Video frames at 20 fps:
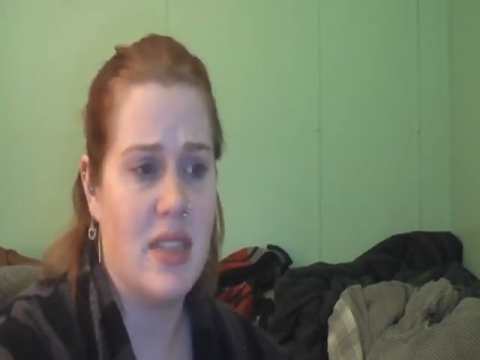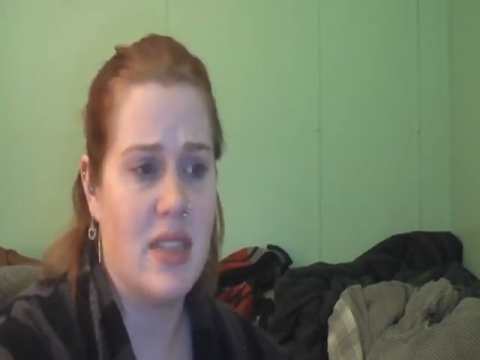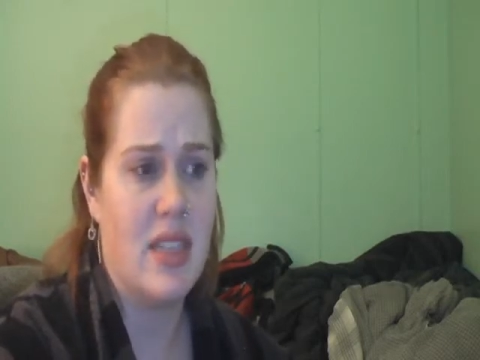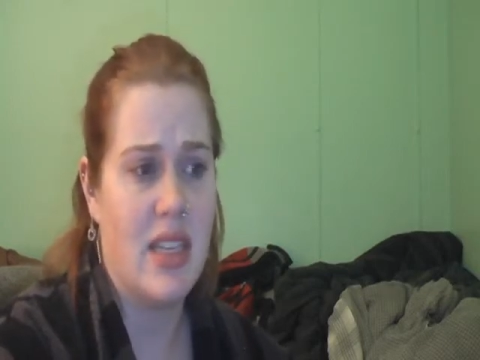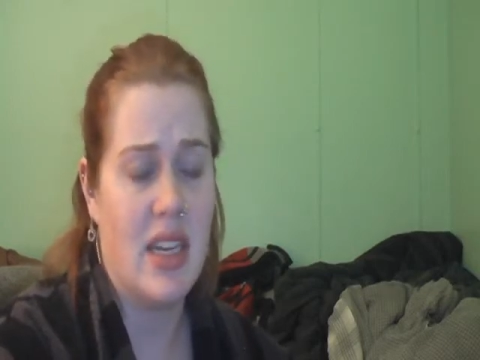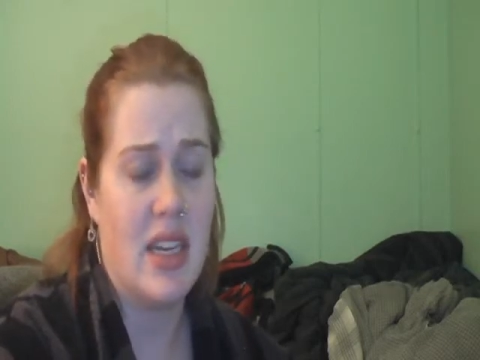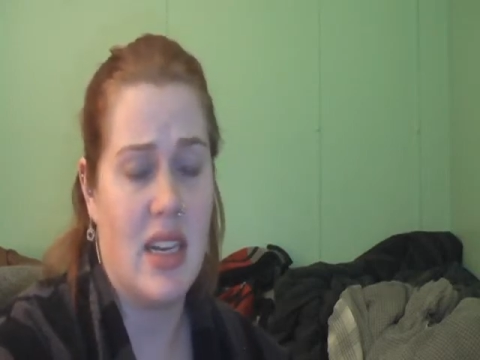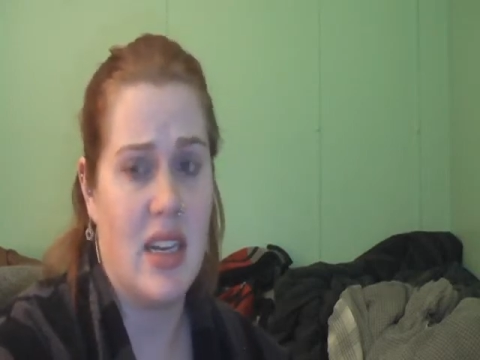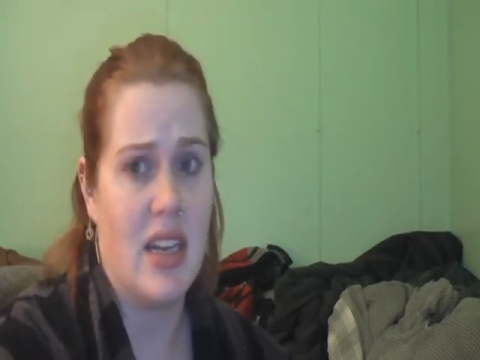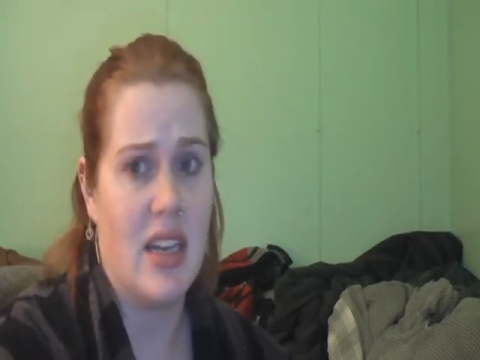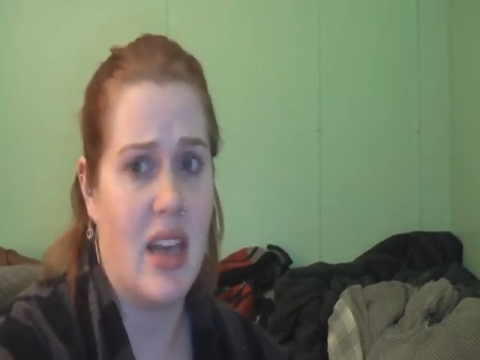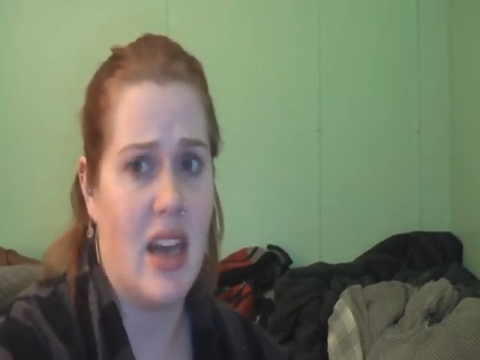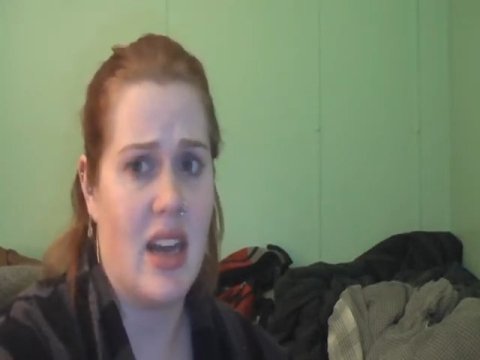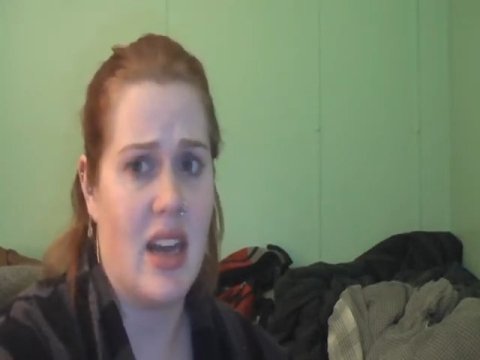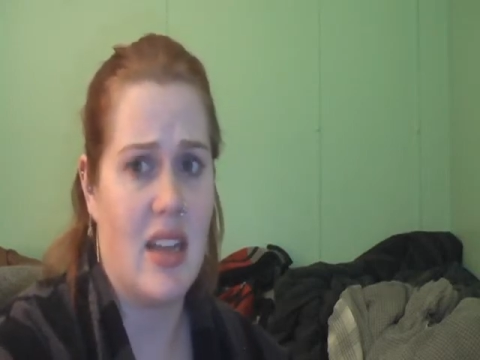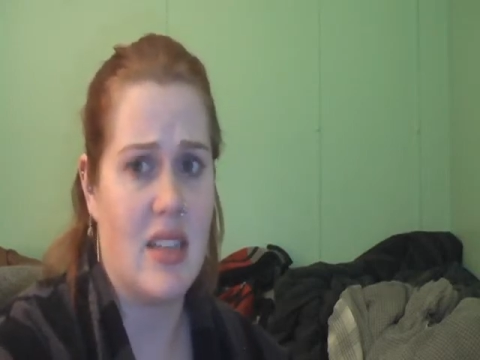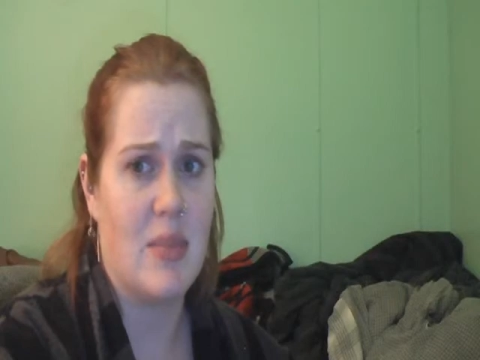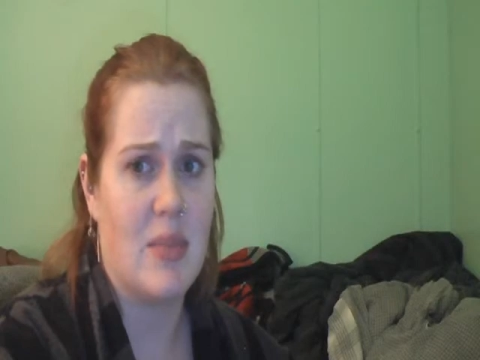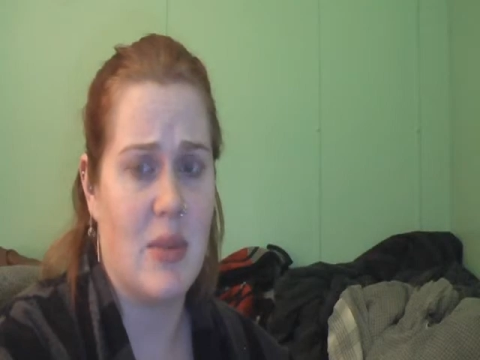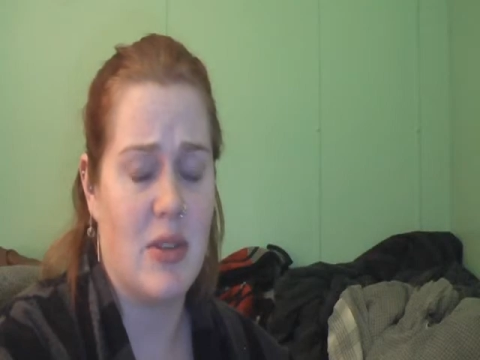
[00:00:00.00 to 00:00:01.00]
didn't get
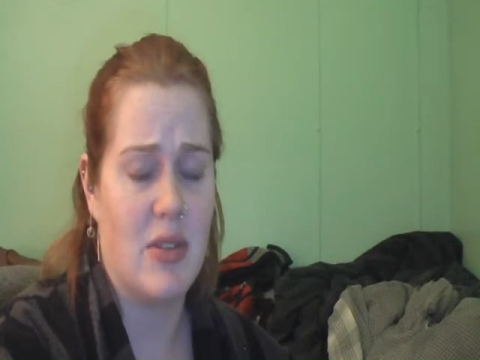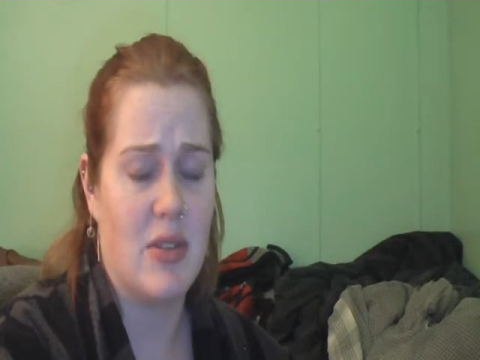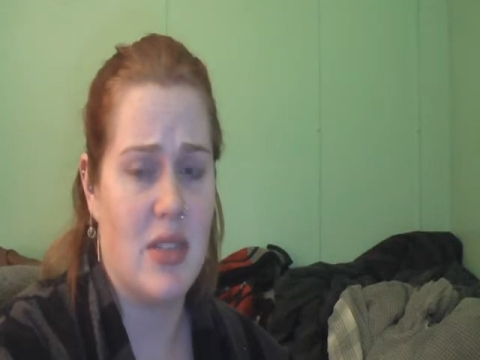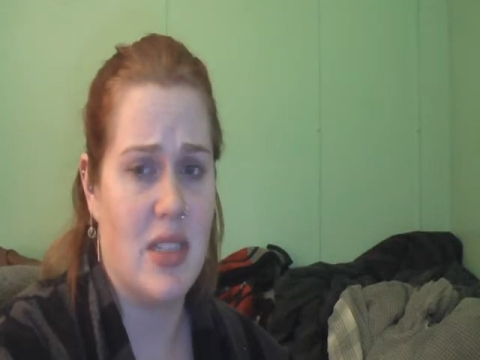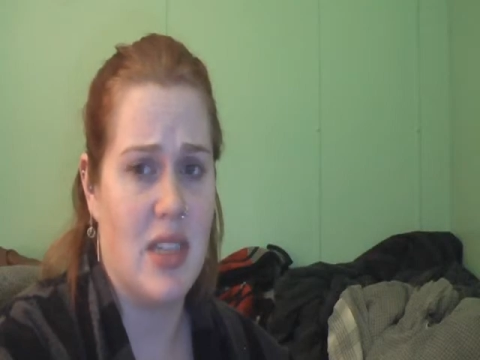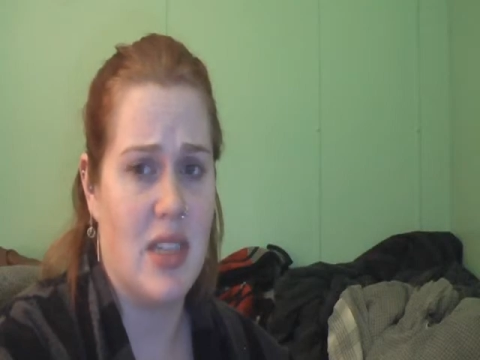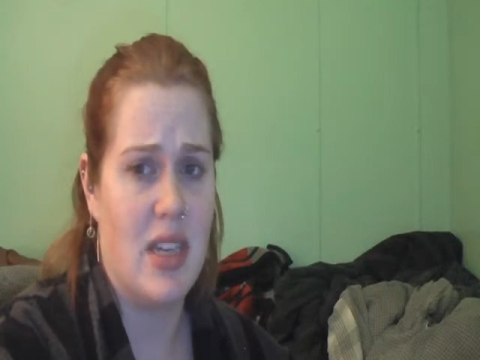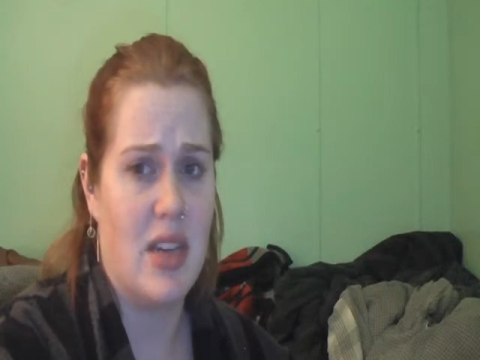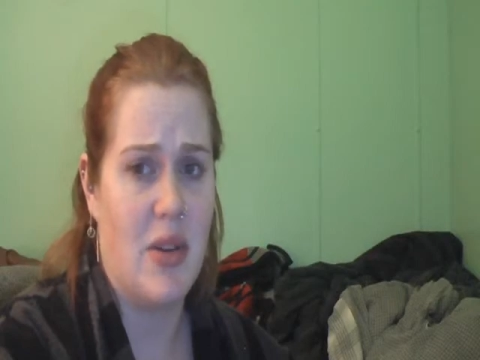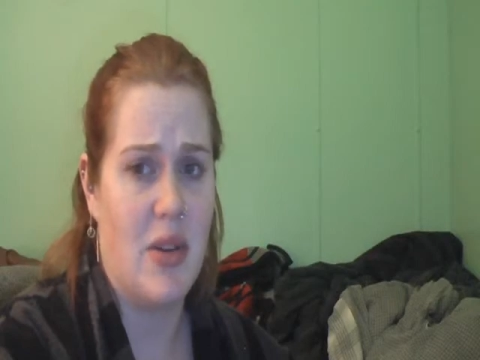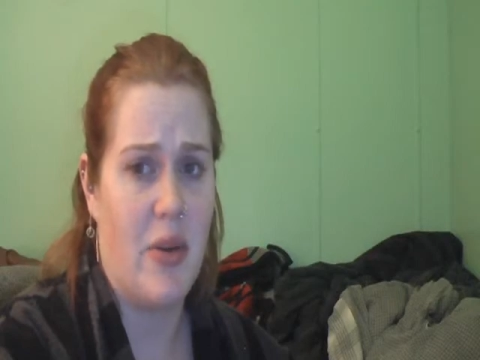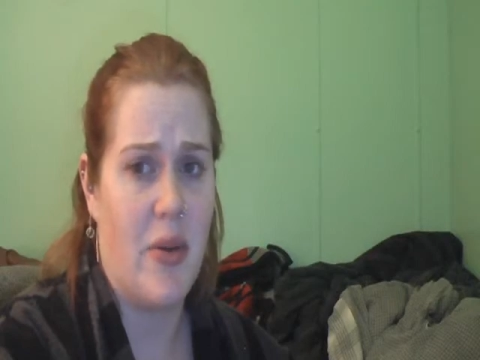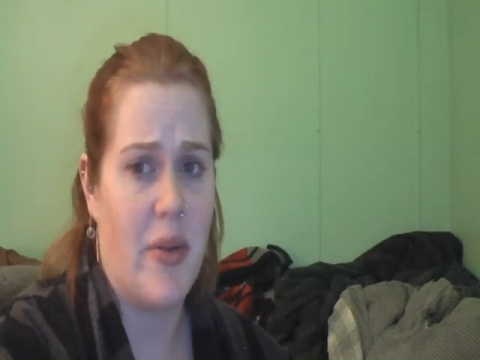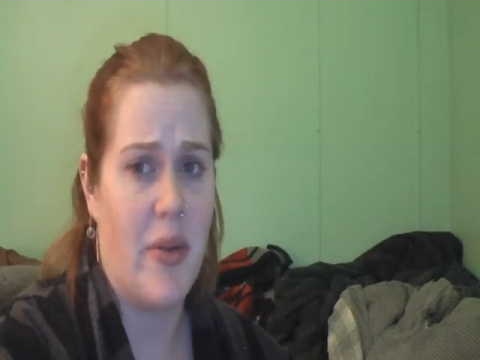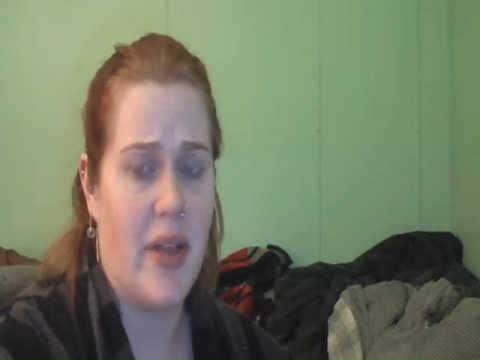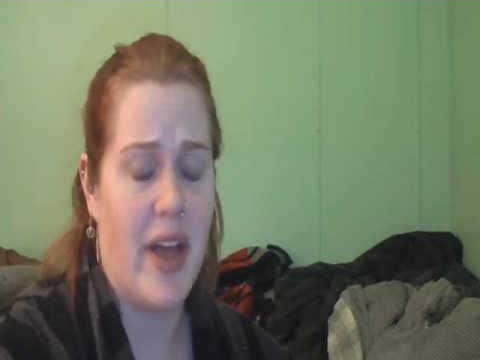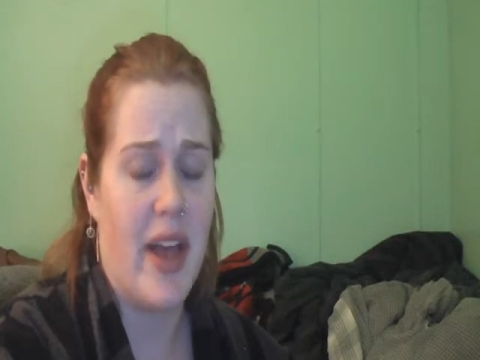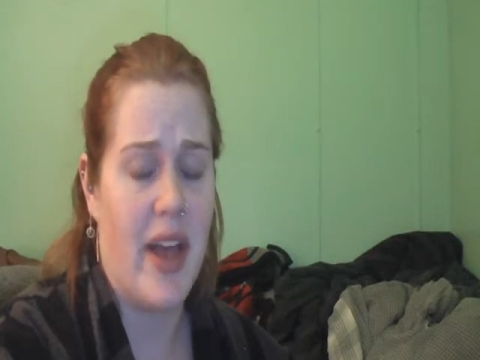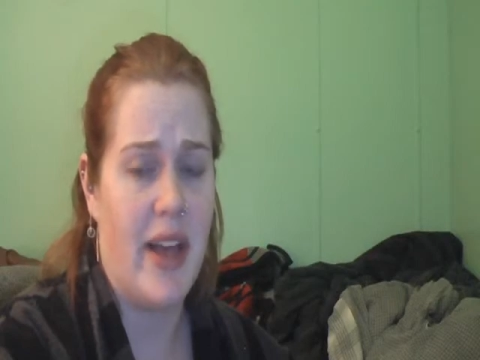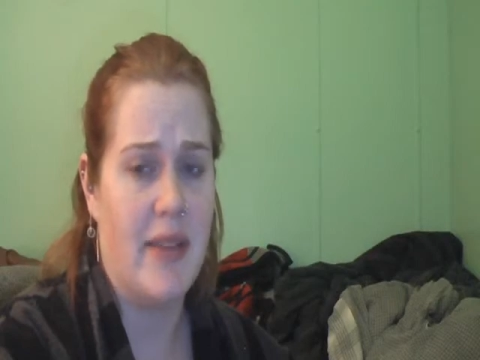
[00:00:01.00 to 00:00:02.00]
exposed to E.
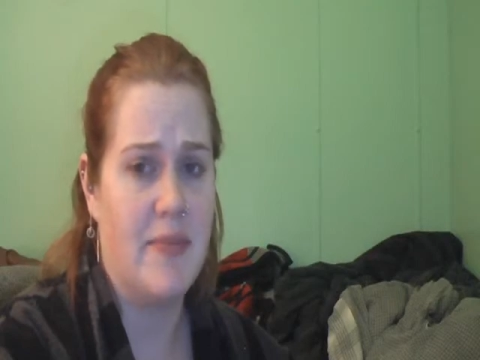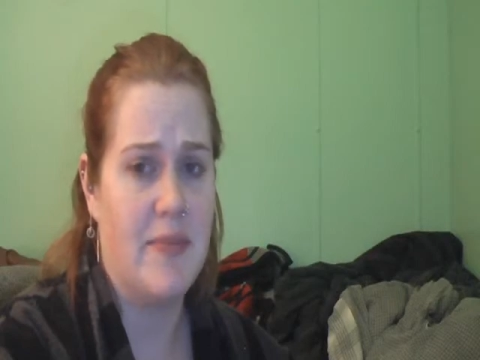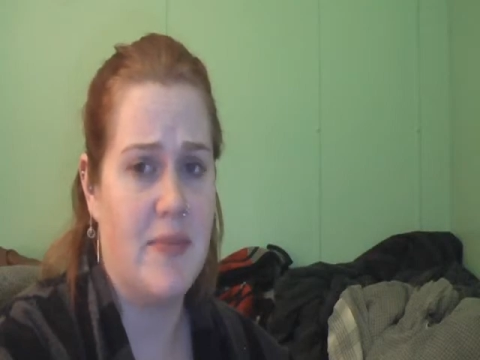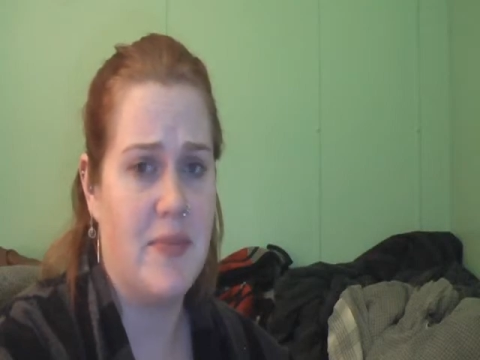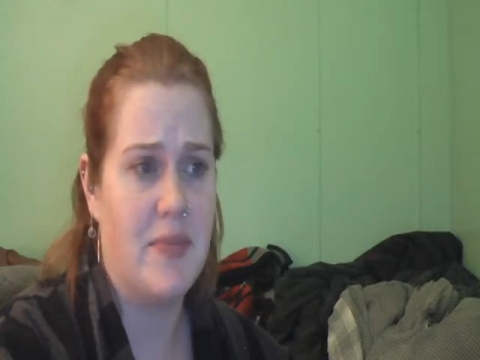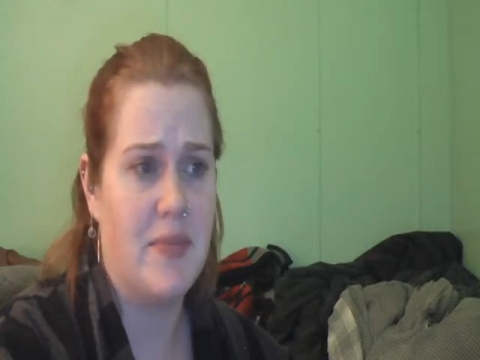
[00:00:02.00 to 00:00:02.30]
coli.